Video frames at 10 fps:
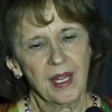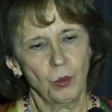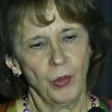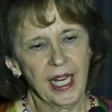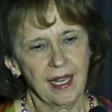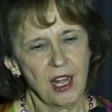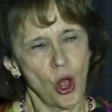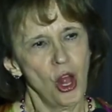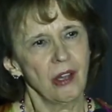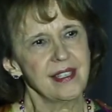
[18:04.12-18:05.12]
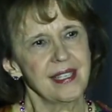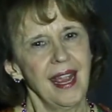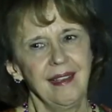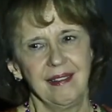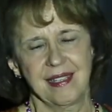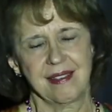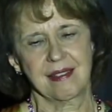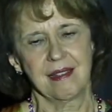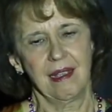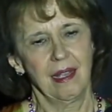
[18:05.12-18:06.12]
that we can all take this